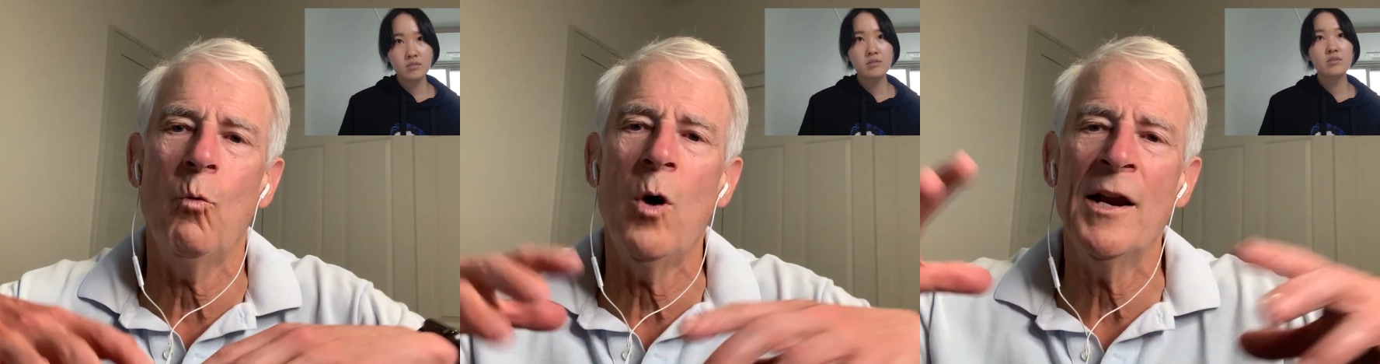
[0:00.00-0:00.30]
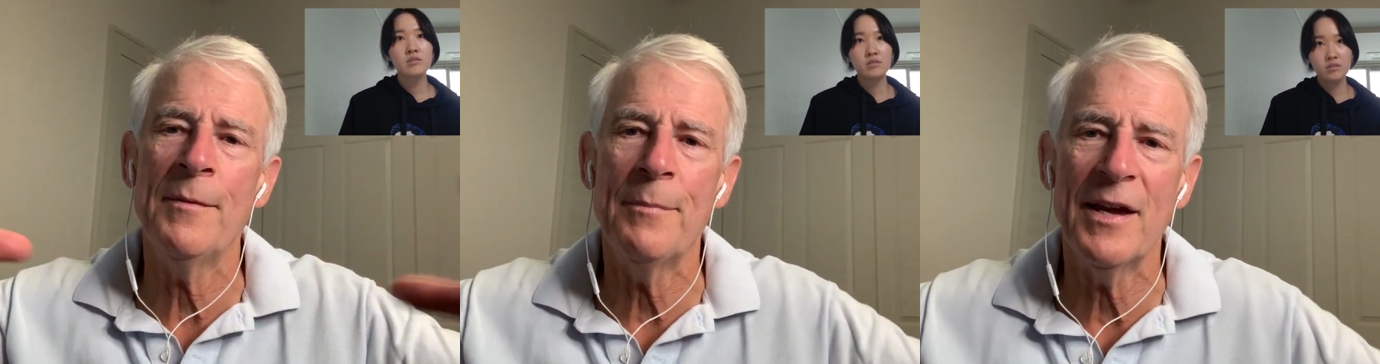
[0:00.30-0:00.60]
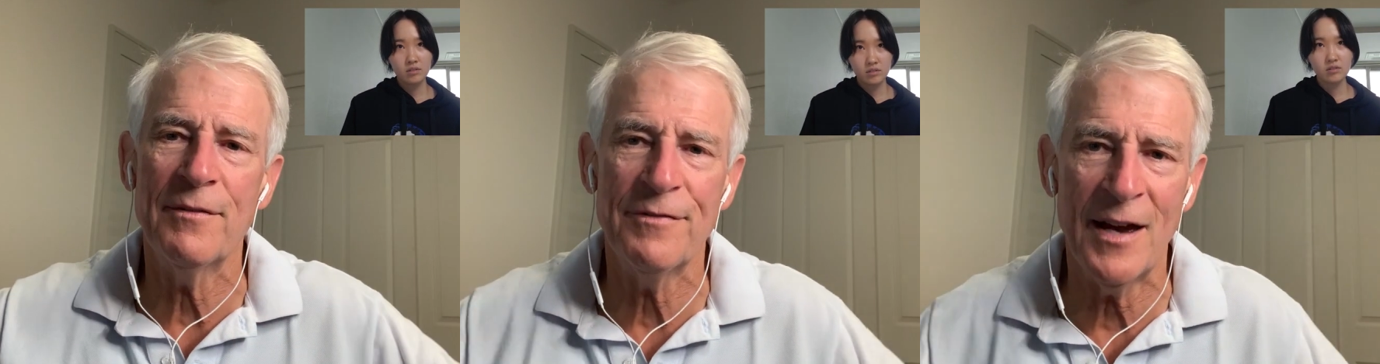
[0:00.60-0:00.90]
Speaker 1: one
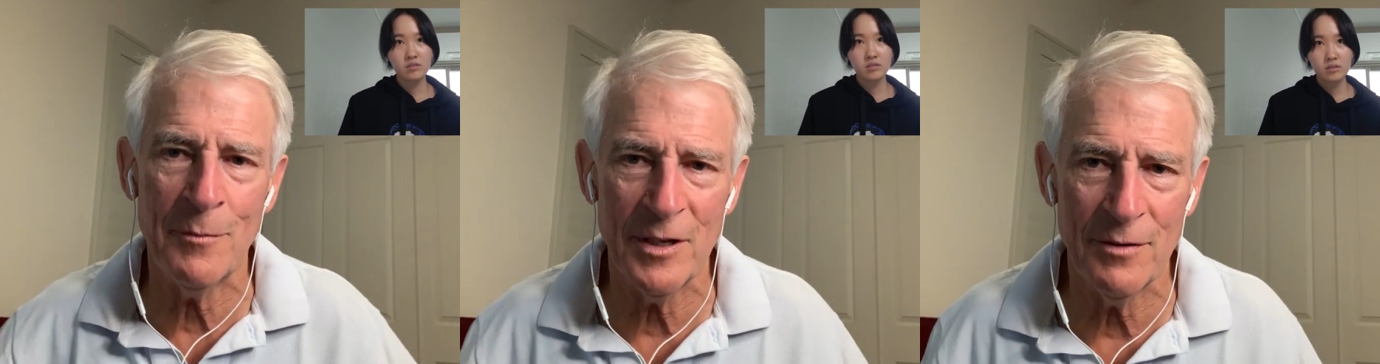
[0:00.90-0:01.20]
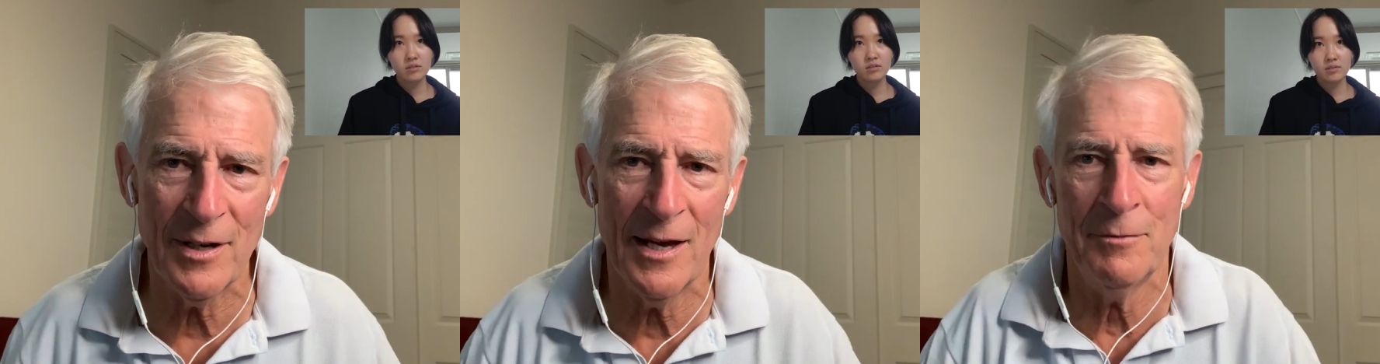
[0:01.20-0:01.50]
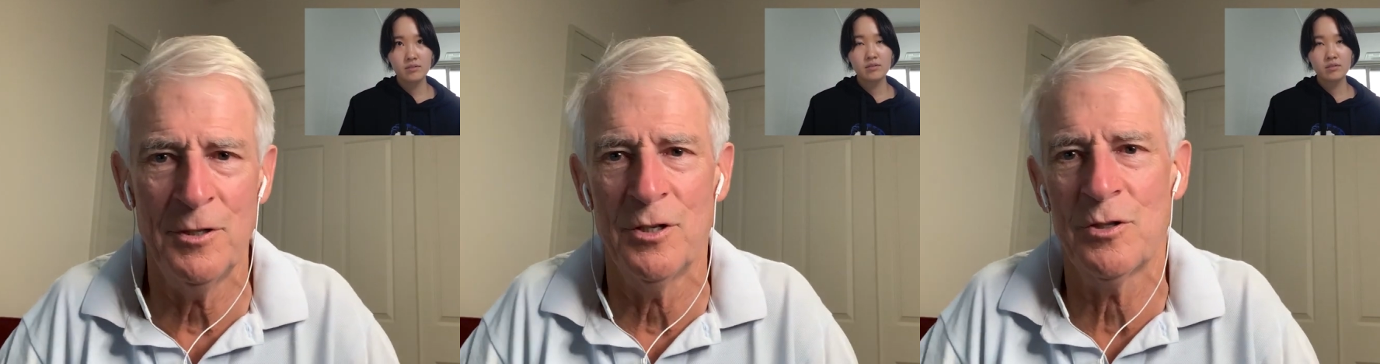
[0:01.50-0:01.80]
big family of
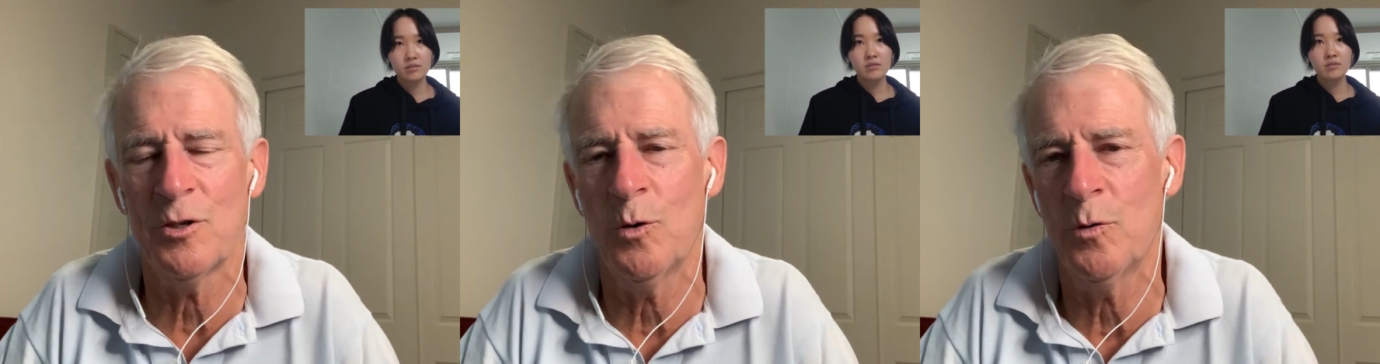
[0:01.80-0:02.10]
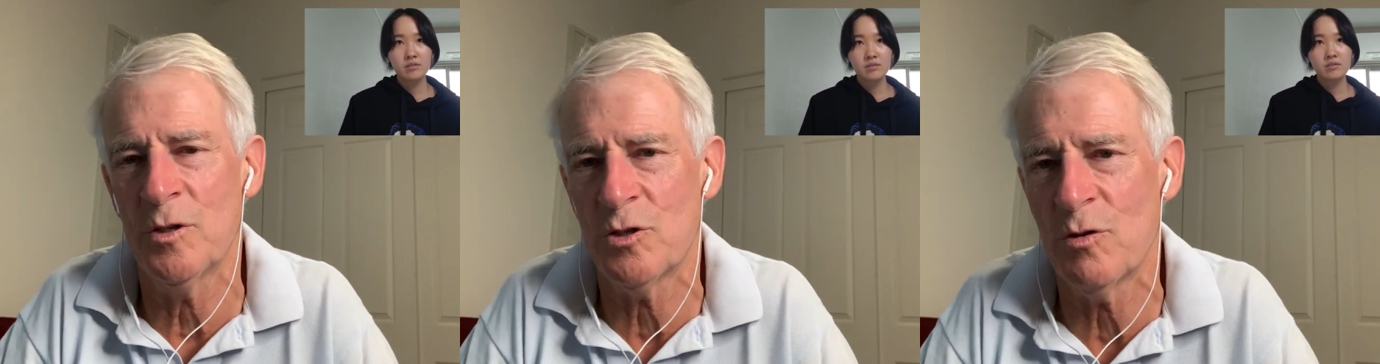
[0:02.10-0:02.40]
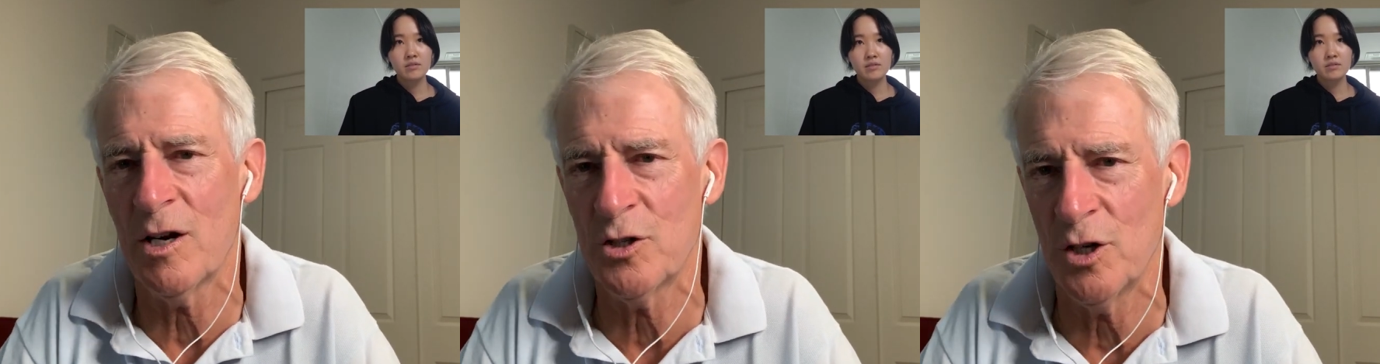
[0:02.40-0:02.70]
languages, so the
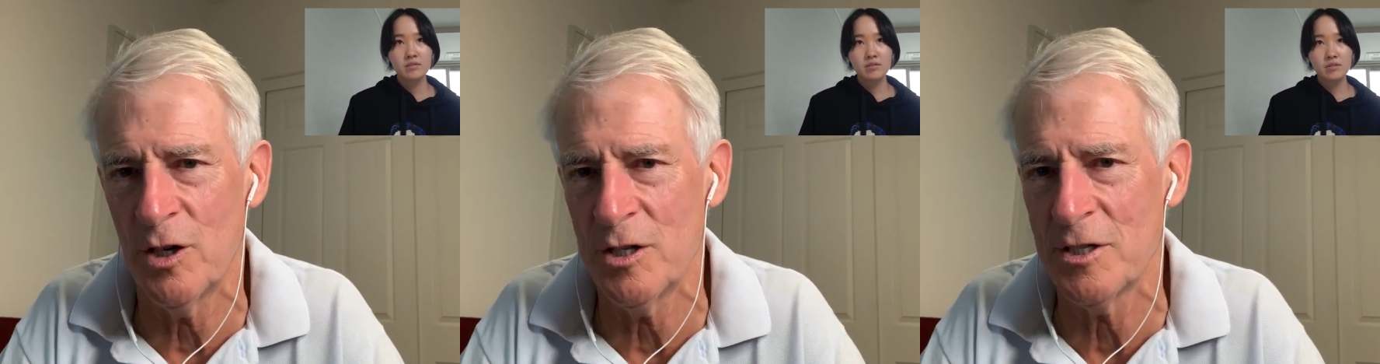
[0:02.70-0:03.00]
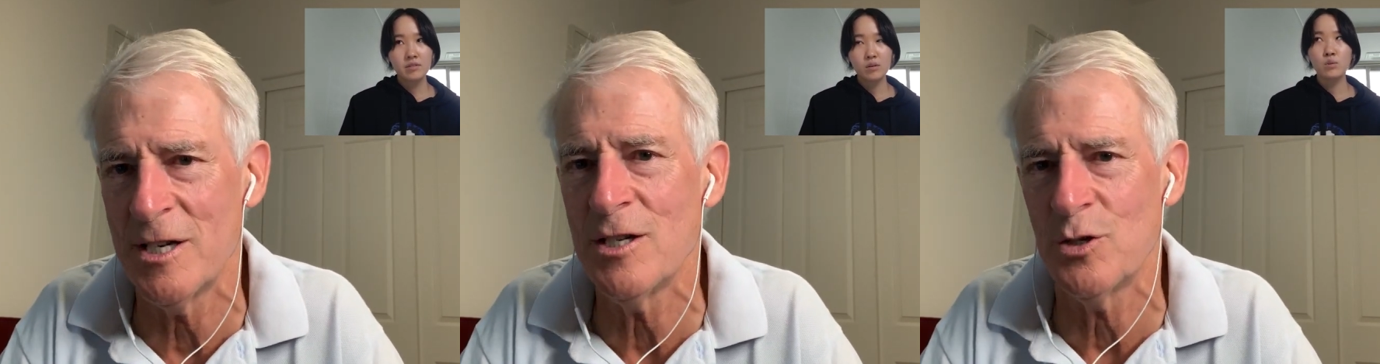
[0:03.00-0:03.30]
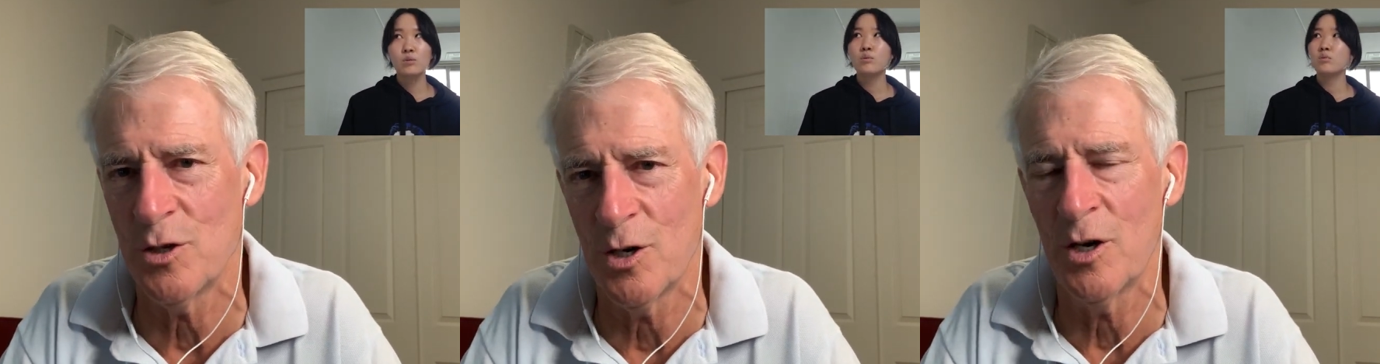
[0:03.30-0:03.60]
structure is
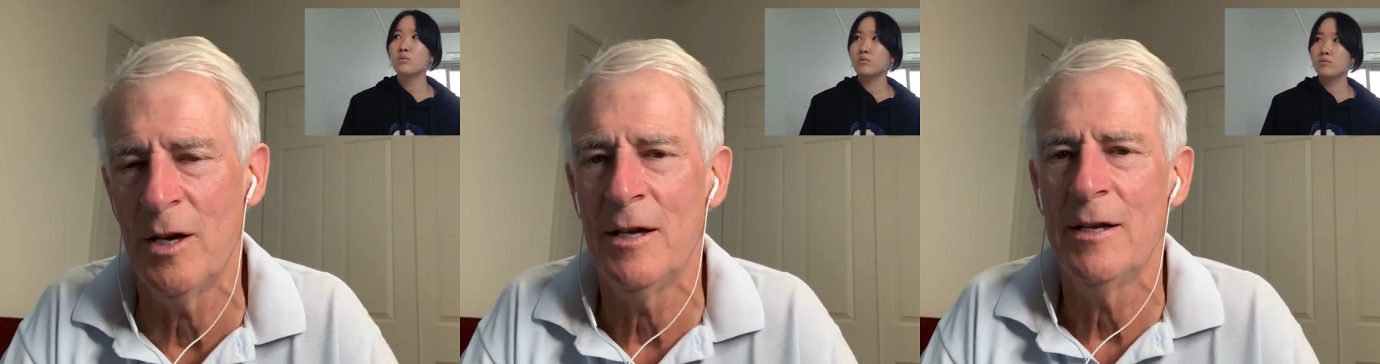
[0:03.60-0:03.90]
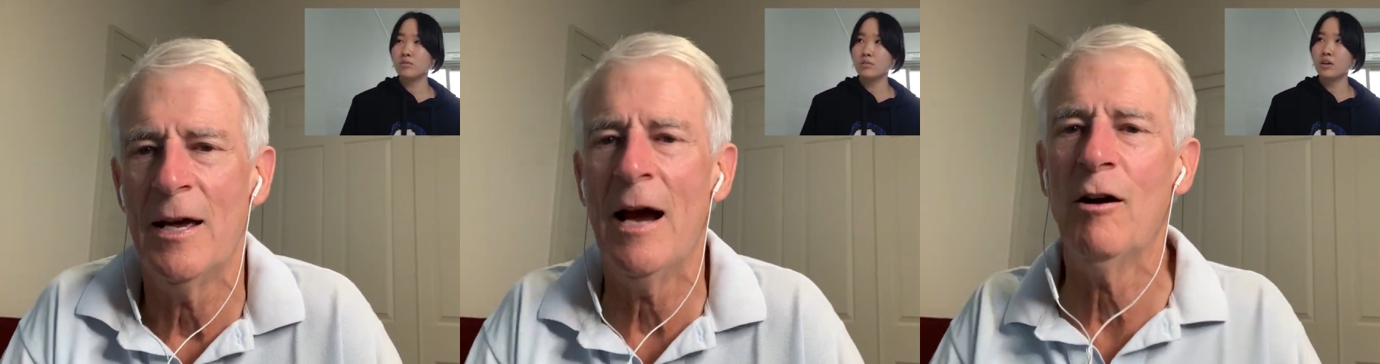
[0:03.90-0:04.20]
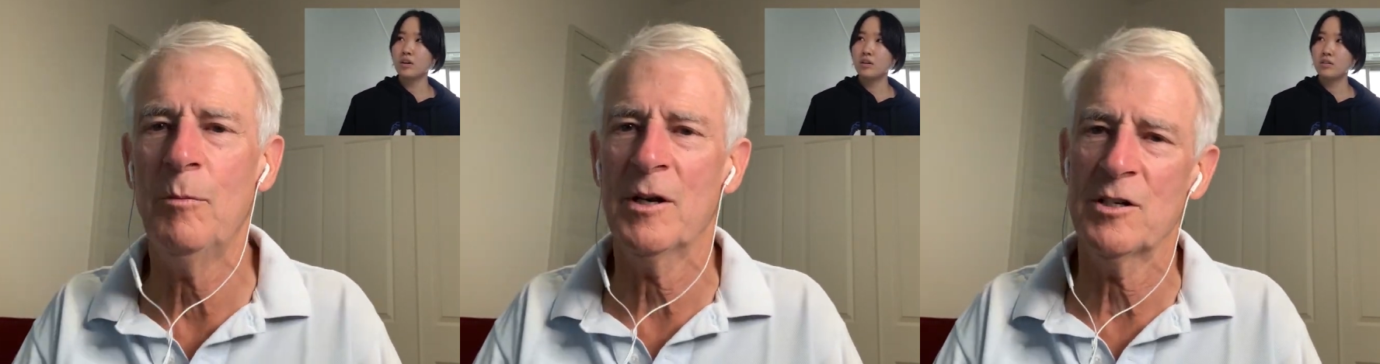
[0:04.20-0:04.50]
easier.
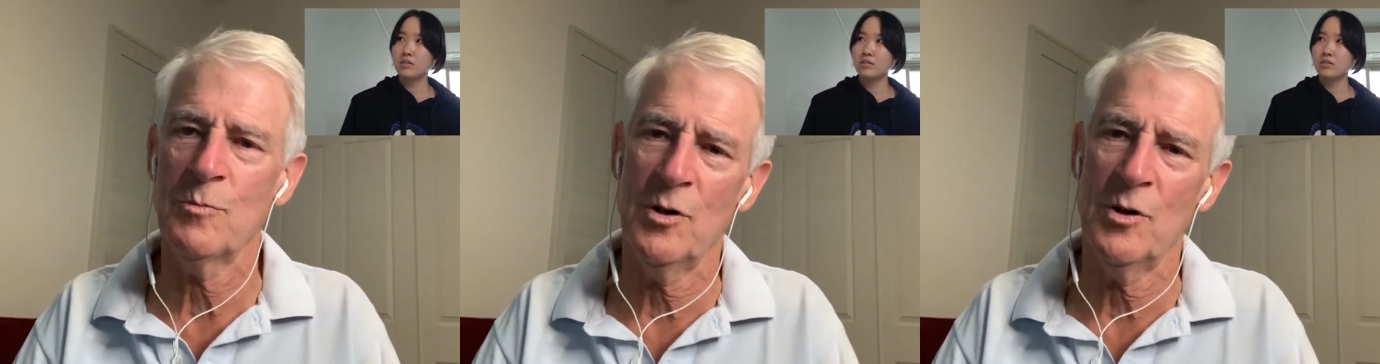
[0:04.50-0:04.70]
Arabic